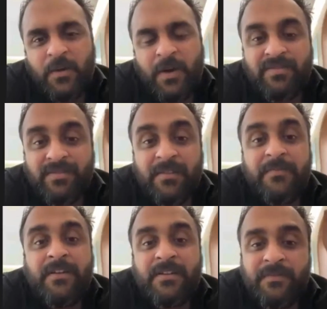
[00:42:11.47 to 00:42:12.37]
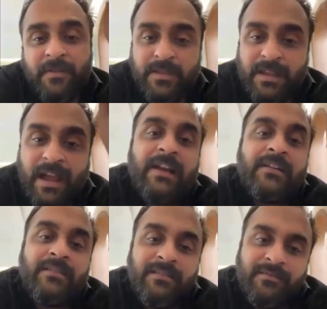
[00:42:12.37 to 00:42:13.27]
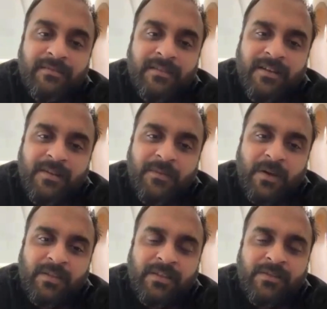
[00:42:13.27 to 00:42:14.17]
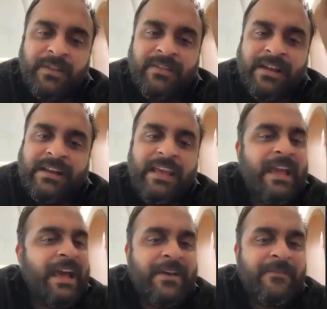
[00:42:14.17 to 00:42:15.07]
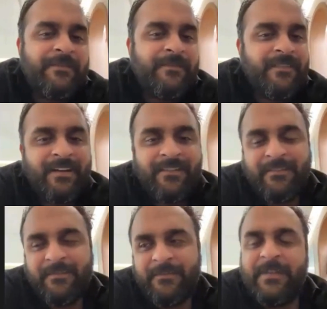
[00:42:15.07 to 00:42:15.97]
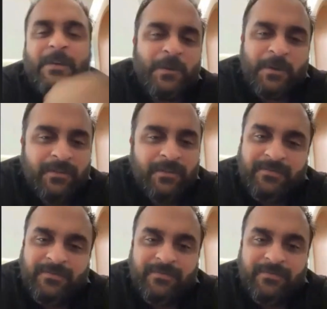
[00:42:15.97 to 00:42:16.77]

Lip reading: who have suffered firsthand, because the stories that they have, we don't.